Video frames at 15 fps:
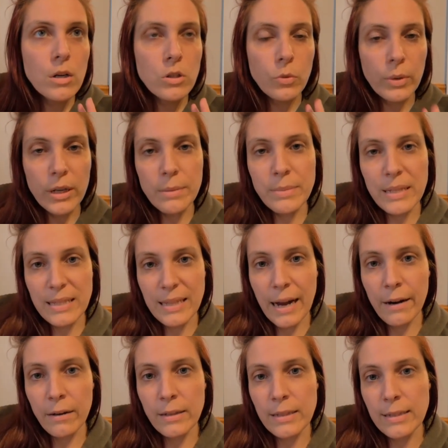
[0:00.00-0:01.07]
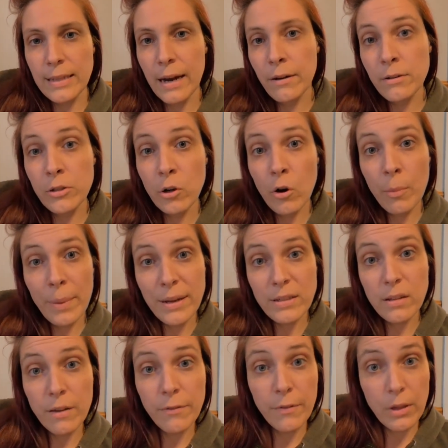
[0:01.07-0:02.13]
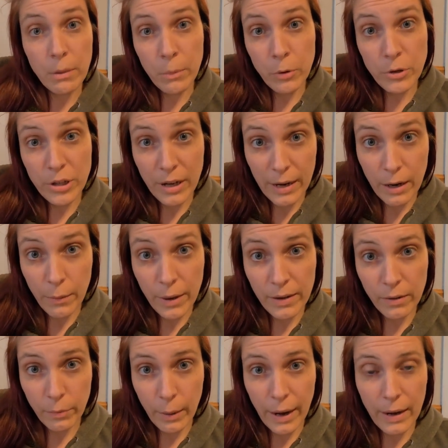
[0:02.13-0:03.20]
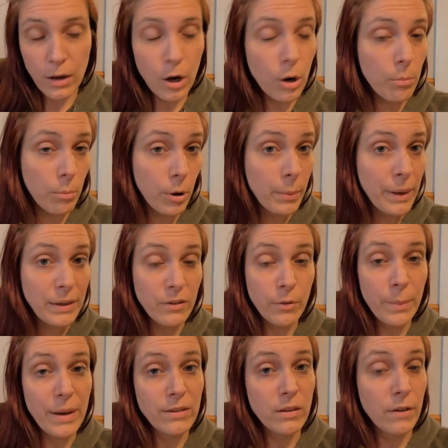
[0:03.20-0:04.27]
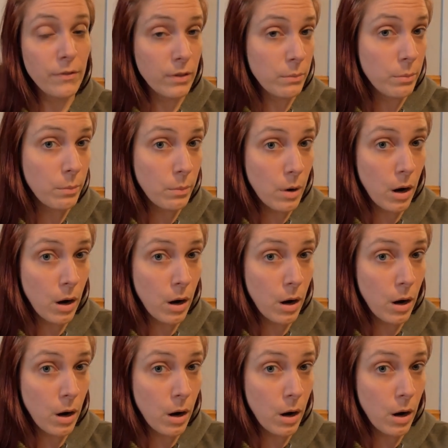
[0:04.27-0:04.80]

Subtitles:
So when it comes to sirens, sirens are all based off of the emotion anyways, right? Mermaids are based off of the